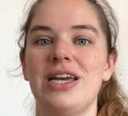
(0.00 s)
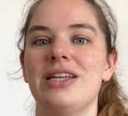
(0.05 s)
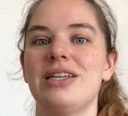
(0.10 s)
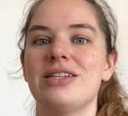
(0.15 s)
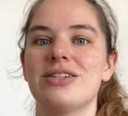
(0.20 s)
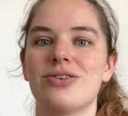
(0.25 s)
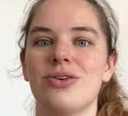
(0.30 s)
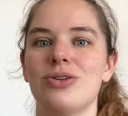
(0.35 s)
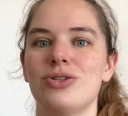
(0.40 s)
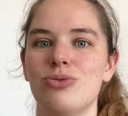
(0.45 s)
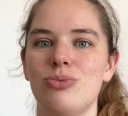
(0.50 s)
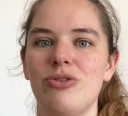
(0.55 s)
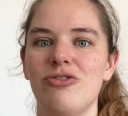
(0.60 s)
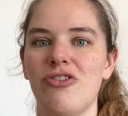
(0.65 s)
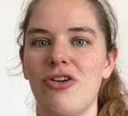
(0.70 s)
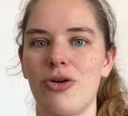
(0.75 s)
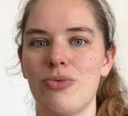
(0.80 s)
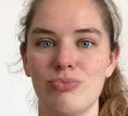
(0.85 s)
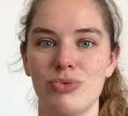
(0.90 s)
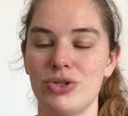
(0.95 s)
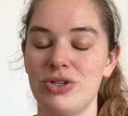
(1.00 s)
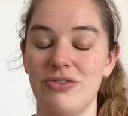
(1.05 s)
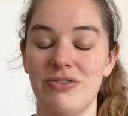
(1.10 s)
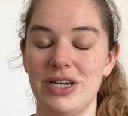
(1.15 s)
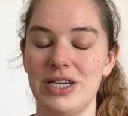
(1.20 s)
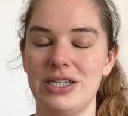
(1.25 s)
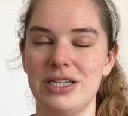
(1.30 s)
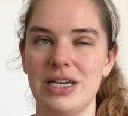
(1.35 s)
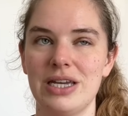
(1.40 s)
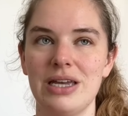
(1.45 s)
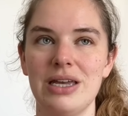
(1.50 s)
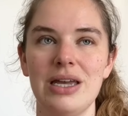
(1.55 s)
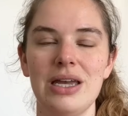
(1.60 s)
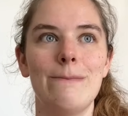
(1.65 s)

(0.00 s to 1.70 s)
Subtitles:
and it's going to be very motivating.